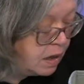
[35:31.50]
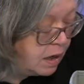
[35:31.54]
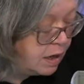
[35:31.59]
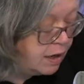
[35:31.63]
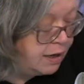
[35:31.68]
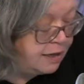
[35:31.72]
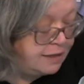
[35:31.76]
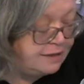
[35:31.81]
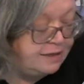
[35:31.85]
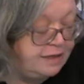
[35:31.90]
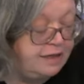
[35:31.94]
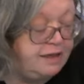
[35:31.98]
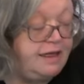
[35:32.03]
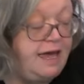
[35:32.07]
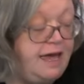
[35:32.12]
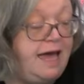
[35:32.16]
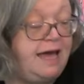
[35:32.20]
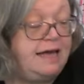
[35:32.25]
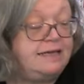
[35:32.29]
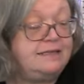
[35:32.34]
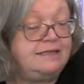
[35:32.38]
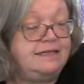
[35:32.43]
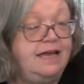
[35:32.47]
All right, the
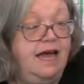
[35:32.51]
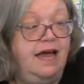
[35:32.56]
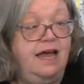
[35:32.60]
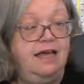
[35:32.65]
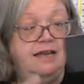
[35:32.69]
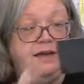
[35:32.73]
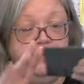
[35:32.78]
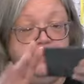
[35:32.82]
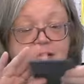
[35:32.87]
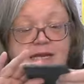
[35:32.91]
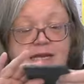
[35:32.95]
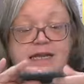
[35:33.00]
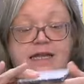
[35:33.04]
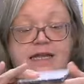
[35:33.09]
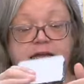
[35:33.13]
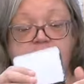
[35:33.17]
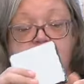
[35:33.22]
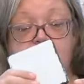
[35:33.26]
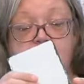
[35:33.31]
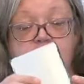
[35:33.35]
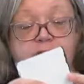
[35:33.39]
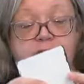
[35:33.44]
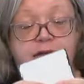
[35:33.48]
last item in
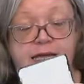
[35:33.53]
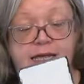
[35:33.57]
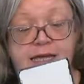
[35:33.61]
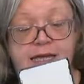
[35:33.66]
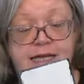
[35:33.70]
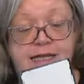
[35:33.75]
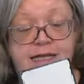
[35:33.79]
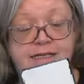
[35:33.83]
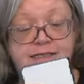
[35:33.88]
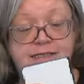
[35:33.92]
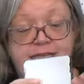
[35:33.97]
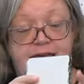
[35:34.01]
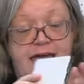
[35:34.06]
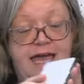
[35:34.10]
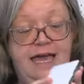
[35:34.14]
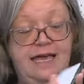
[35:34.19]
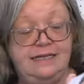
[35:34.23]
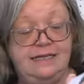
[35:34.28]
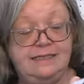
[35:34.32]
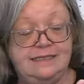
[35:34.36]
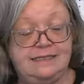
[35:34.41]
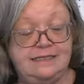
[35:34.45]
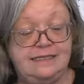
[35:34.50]
here is
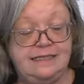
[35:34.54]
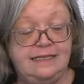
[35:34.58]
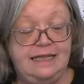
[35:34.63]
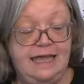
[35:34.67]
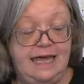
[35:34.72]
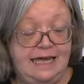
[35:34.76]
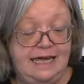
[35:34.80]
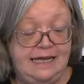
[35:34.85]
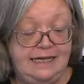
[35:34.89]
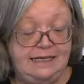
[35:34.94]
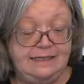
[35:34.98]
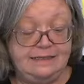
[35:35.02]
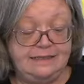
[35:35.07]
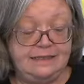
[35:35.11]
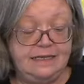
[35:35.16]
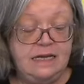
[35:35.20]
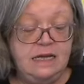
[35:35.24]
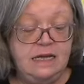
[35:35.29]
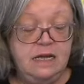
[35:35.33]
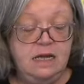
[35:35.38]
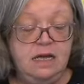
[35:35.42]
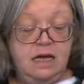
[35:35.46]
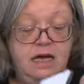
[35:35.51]
a slate.
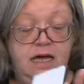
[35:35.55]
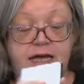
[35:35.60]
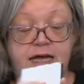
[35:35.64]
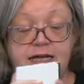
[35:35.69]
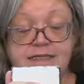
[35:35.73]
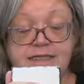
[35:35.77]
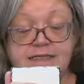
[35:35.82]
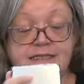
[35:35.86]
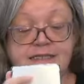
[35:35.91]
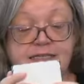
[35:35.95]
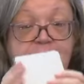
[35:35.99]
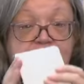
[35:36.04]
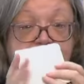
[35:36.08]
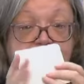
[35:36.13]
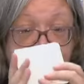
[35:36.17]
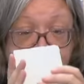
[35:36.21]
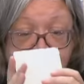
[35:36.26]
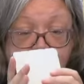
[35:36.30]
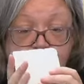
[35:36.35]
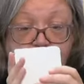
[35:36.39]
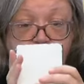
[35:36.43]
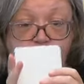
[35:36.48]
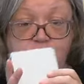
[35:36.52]

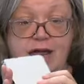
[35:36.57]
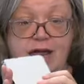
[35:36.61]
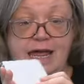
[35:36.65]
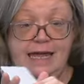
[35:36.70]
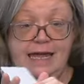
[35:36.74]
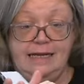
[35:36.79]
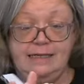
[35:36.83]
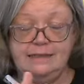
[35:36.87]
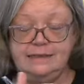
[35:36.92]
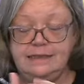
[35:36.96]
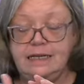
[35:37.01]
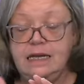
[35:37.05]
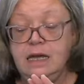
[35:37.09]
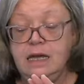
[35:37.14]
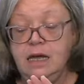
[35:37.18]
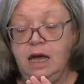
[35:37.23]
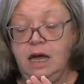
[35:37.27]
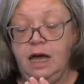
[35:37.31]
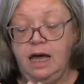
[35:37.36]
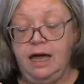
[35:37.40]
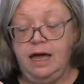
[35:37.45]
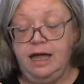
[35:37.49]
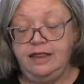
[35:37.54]
Slates are great.
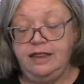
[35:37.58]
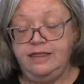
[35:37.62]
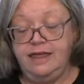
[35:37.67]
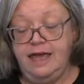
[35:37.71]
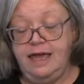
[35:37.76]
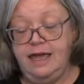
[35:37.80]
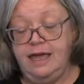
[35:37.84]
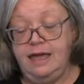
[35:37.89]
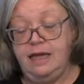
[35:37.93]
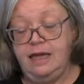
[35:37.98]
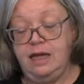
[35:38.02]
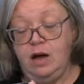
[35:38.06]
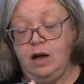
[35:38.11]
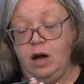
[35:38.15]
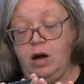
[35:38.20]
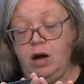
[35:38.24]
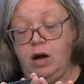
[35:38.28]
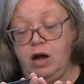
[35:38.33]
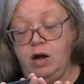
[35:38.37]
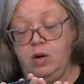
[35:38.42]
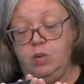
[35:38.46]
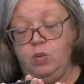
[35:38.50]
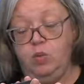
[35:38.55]
They
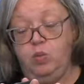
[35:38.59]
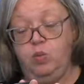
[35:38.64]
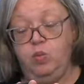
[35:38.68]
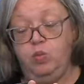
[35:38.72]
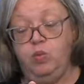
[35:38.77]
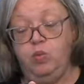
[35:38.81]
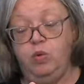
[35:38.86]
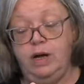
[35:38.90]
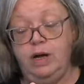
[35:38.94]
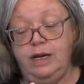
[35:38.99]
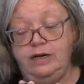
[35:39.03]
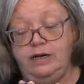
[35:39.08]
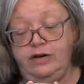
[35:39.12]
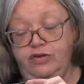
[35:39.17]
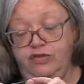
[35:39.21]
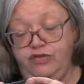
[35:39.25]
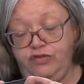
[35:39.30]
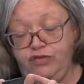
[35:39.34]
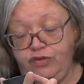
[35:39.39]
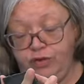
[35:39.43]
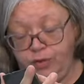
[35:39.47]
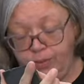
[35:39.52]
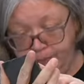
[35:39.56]
are
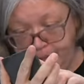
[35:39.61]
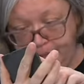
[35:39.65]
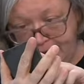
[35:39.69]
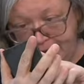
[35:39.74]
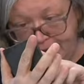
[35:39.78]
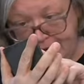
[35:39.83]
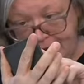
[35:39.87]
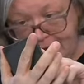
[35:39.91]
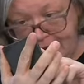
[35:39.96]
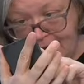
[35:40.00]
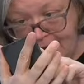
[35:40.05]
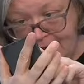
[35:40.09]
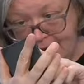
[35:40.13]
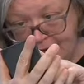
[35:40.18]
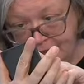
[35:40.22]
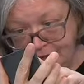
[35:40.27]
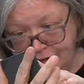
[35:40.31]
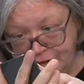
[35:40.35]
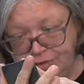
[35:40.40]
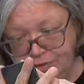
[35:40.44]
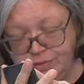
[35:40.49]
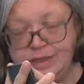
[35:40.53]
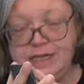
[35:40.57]
wonderful, but
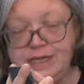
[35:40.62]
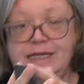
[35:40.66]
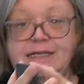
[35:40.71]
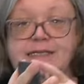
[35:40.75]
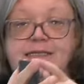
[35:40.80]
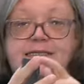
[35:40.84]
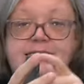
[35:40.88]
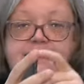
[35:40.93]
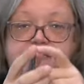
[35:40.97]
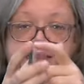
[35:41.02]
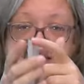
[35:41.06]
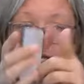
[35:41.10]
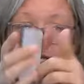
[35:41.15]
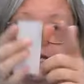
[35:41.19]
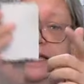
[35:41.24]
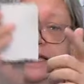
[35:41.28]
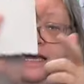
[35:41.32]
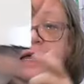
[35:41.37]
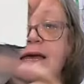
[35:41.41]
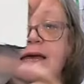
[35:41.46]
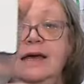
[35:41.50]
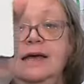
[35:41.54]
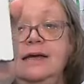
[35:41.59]
as you can
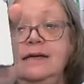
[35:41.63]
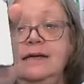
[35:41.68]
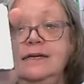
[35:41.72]
see,